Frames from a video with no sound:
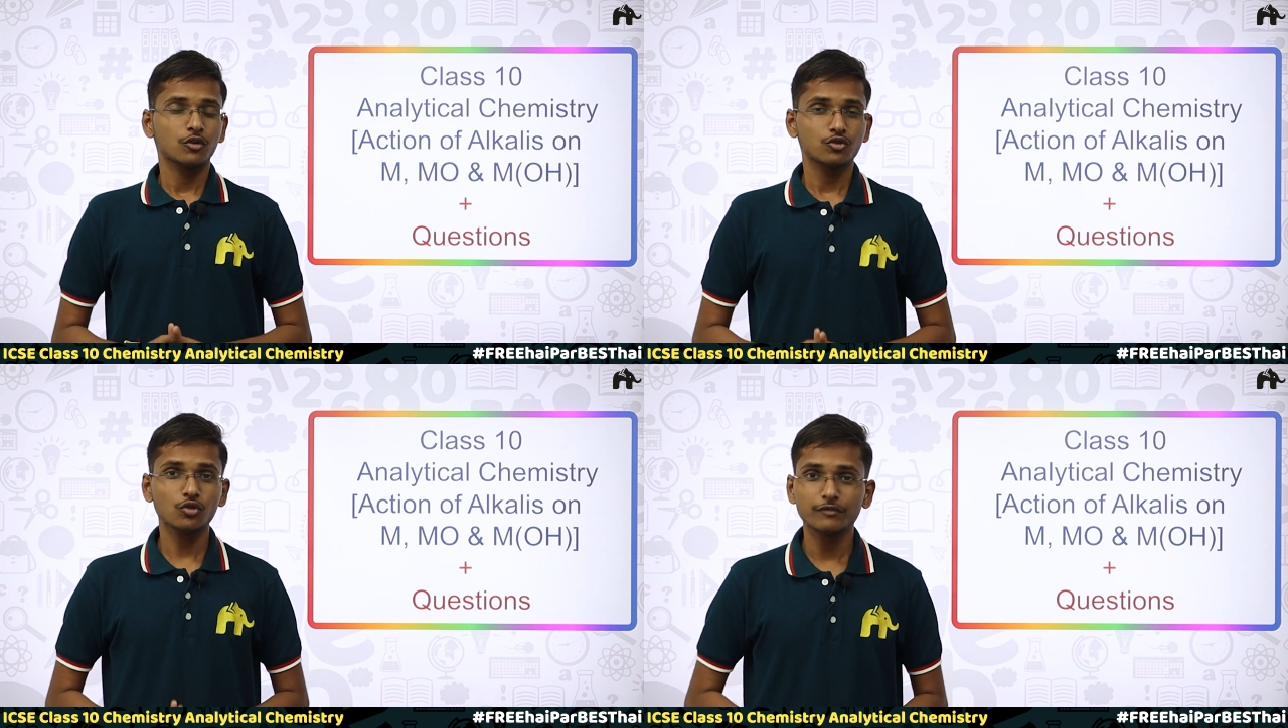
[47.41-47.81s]

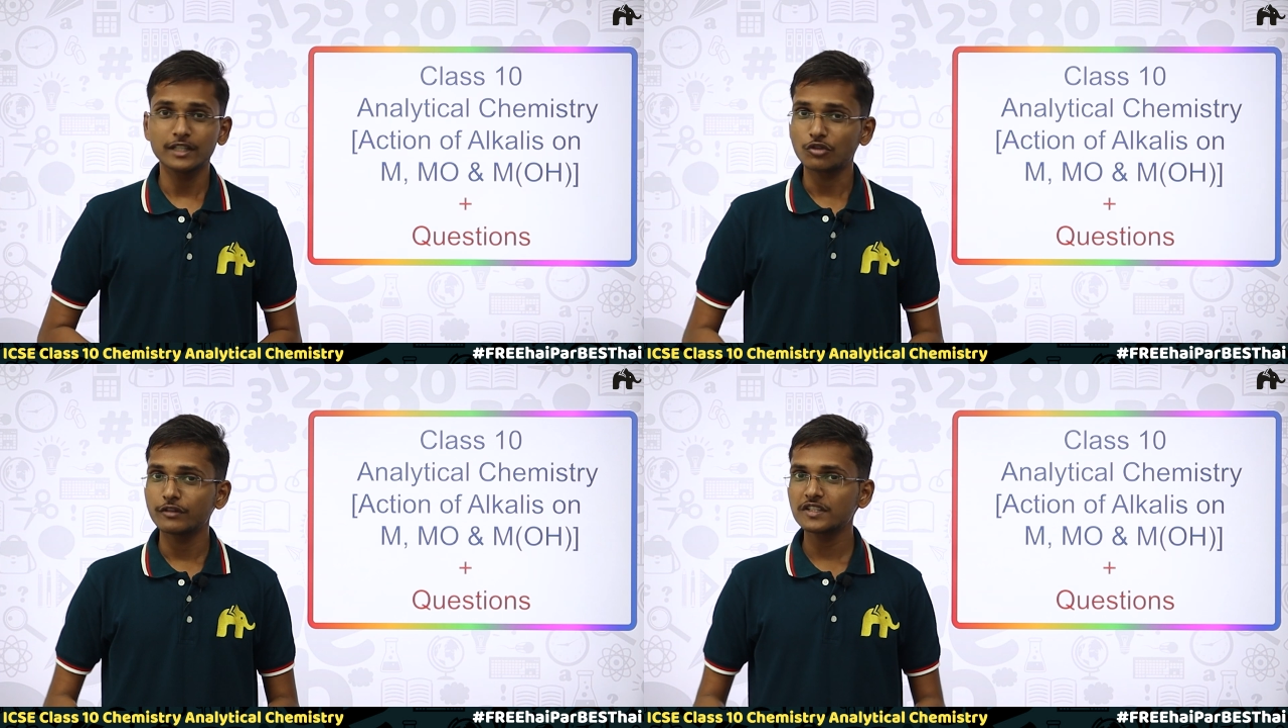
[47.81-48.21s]
So
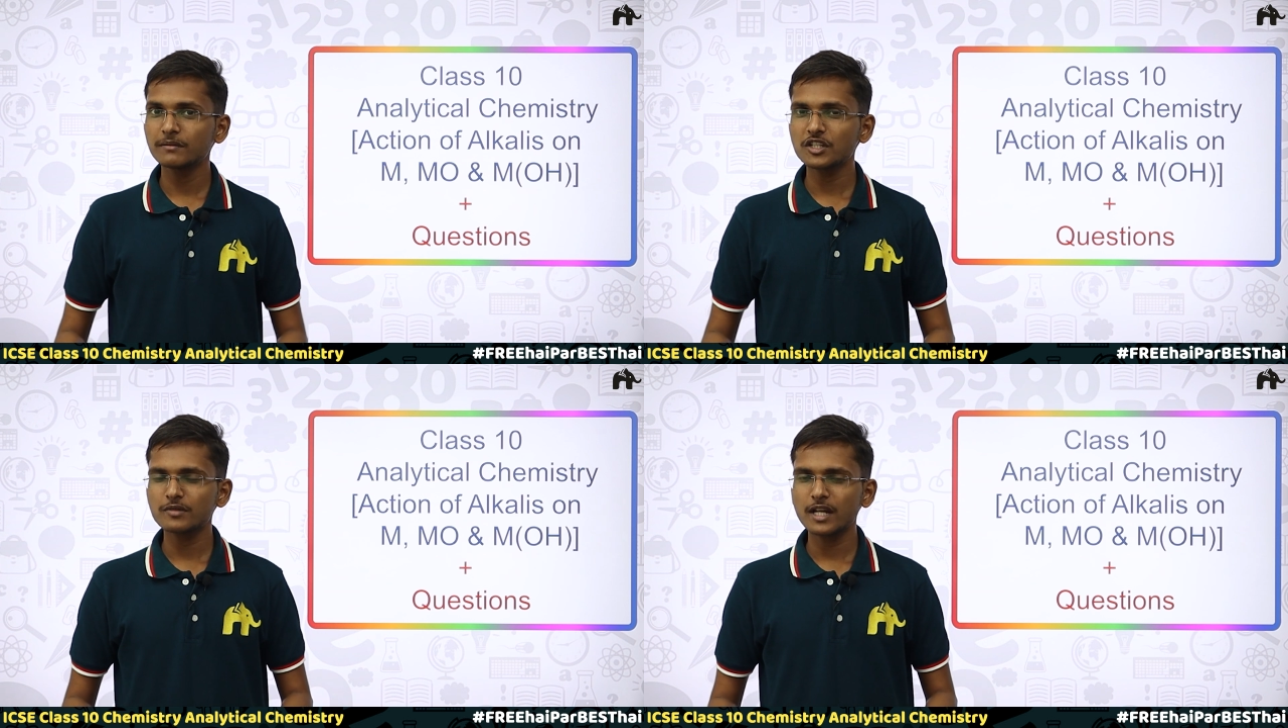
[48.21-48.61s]
without
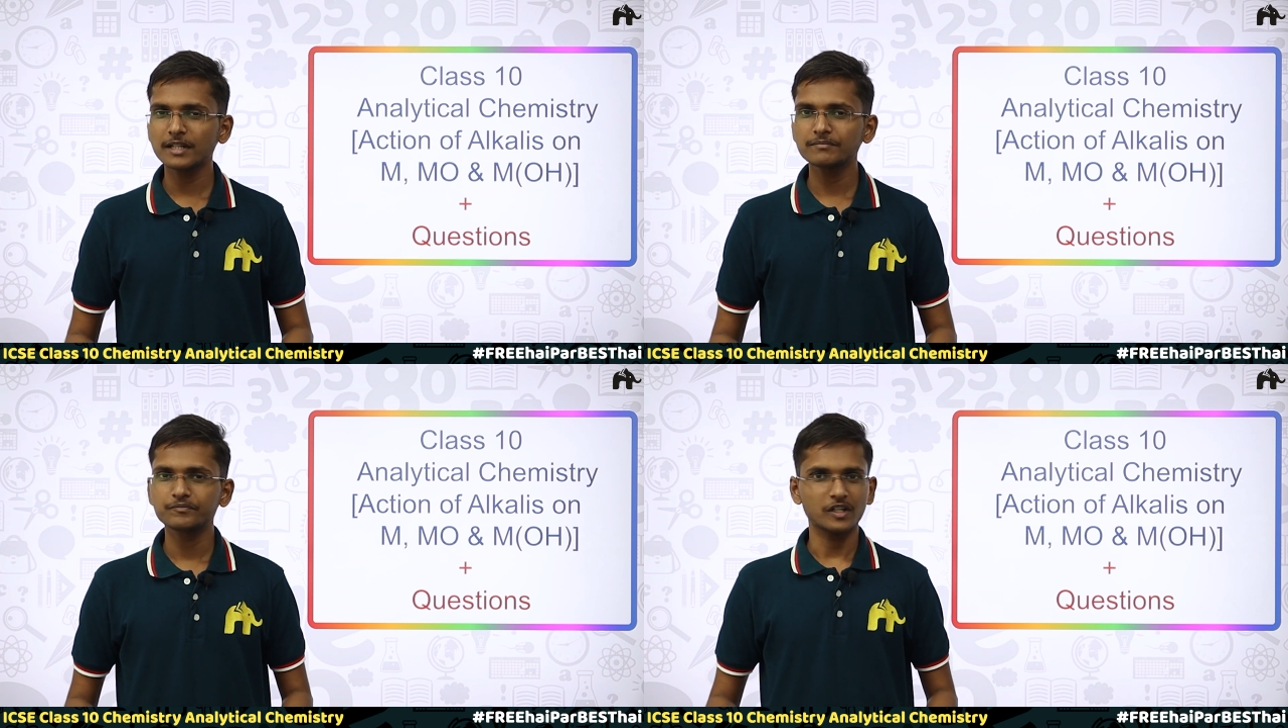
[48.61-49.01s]
wasting much
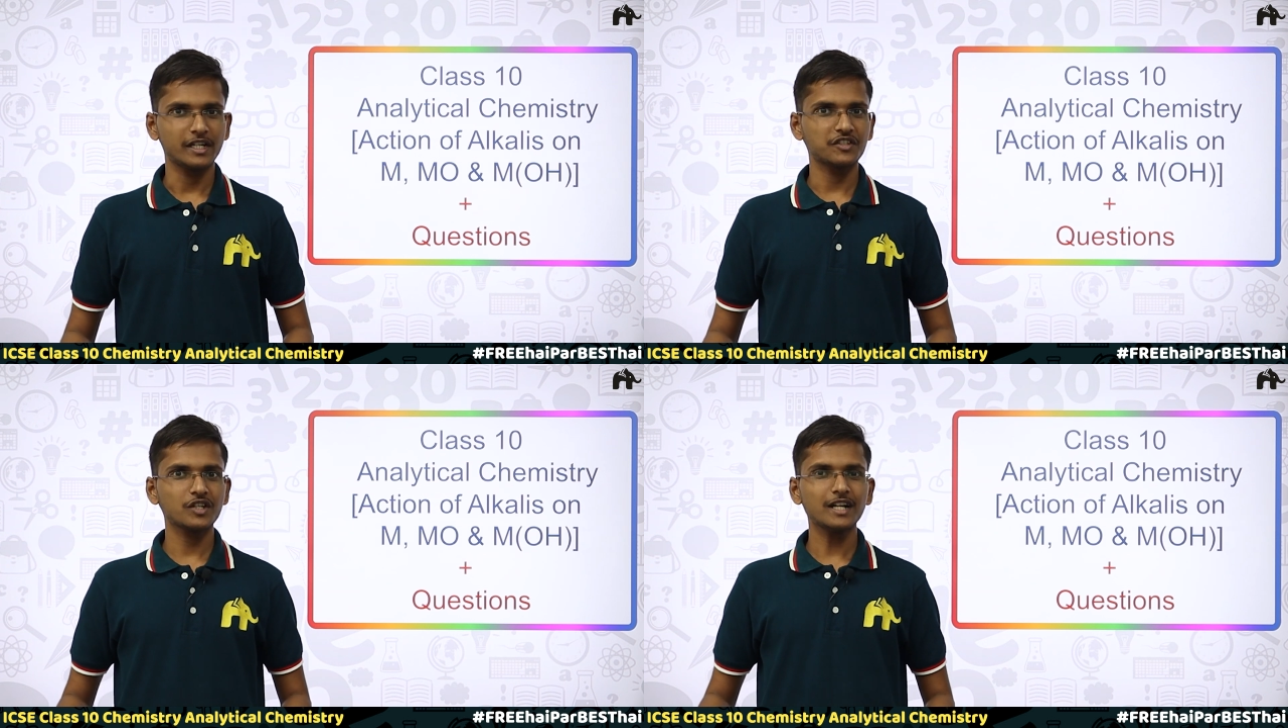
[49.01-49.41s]
time,
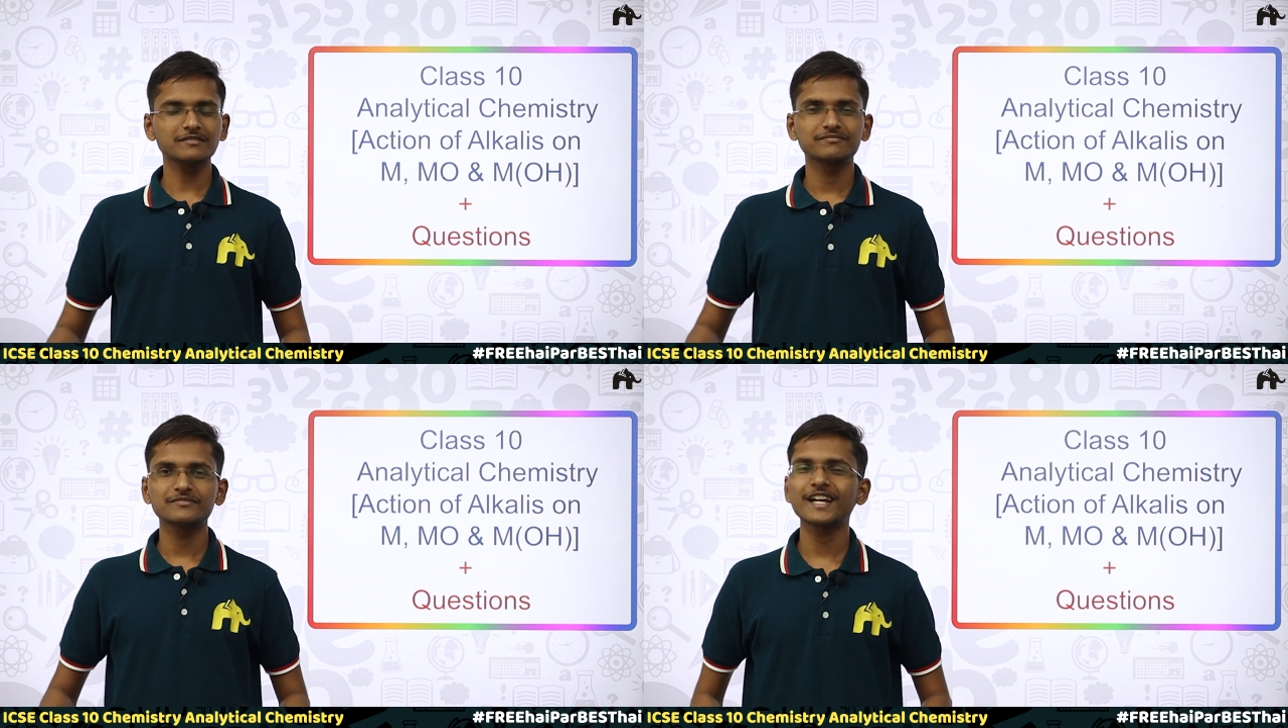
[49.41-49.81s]
let's
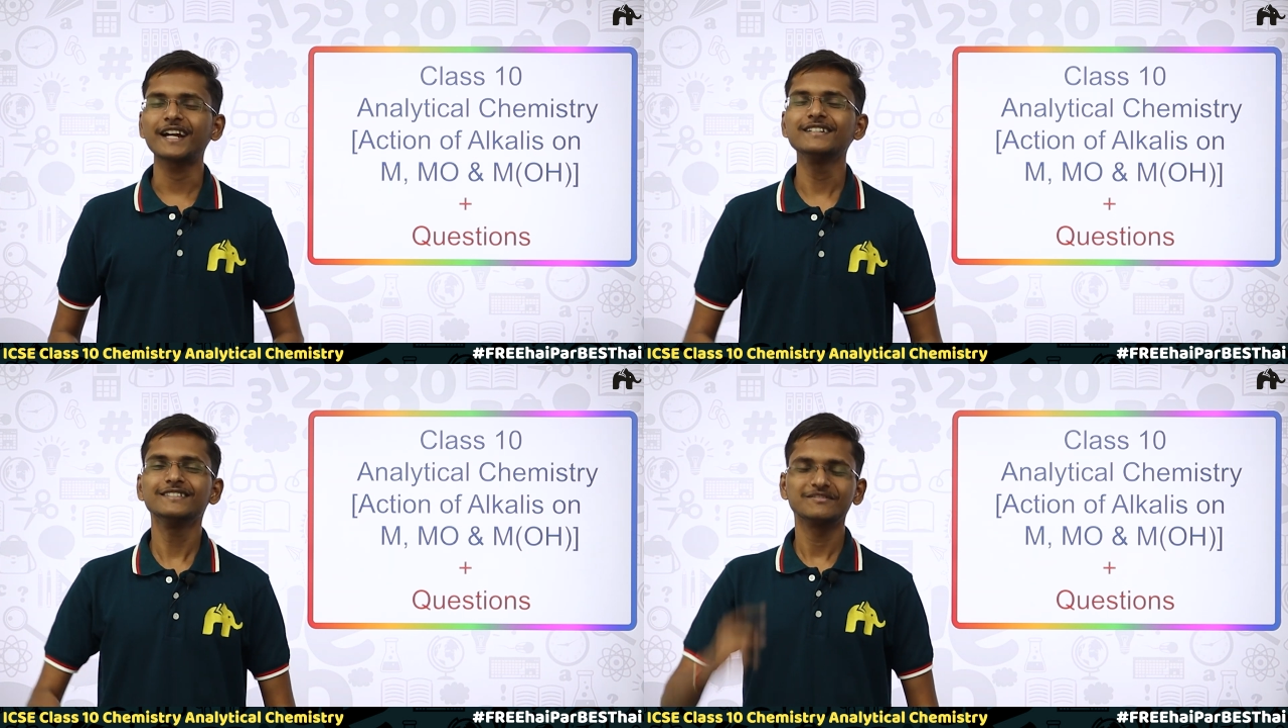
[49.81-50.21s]
start
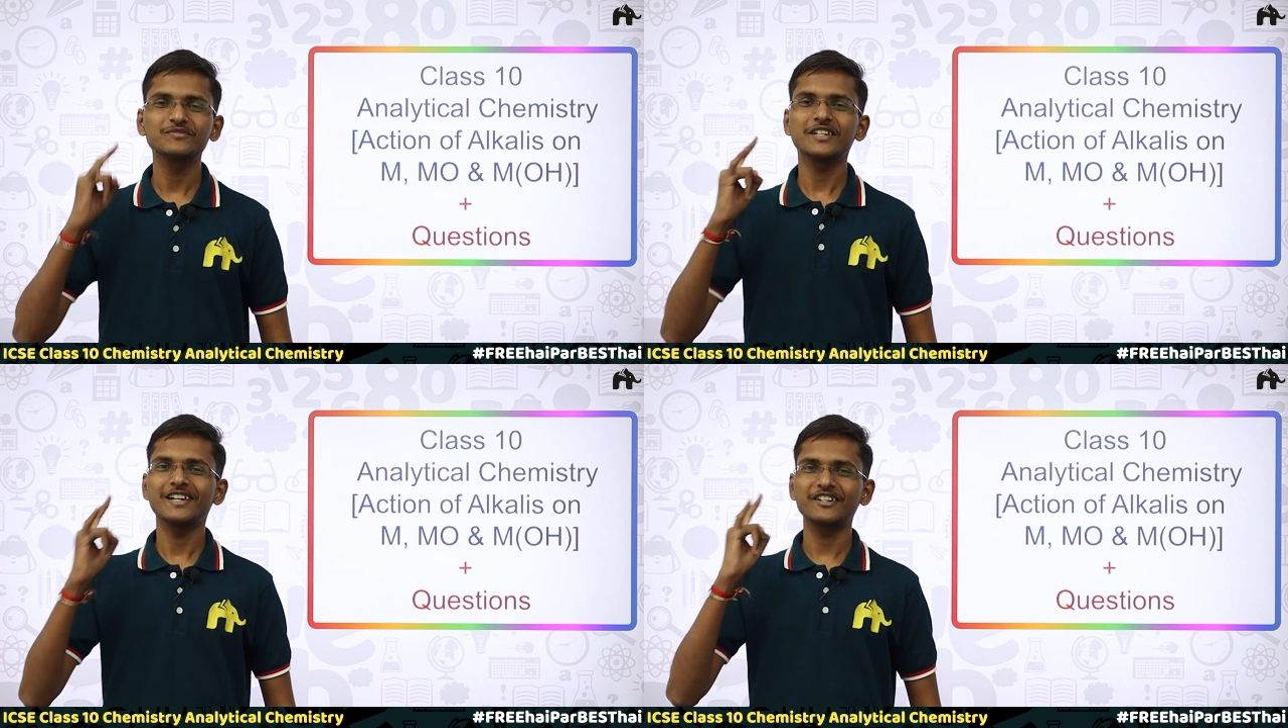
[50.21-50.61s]
and
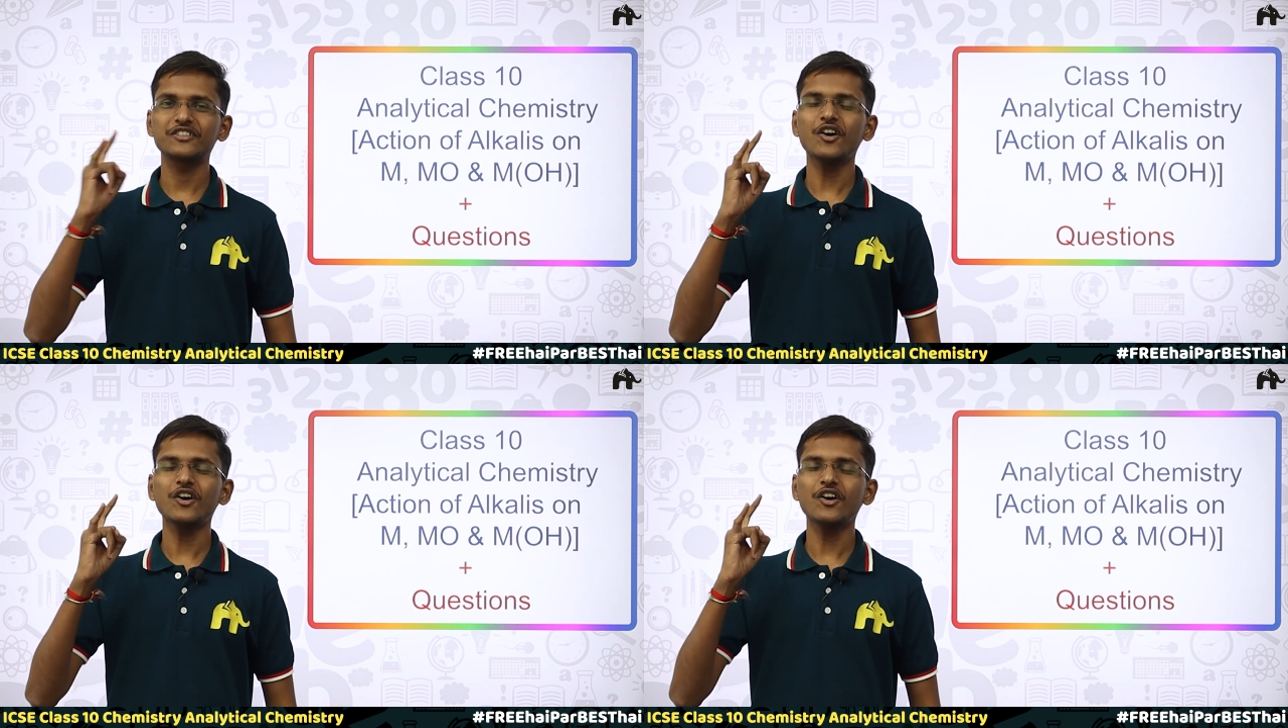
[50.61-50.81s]
let's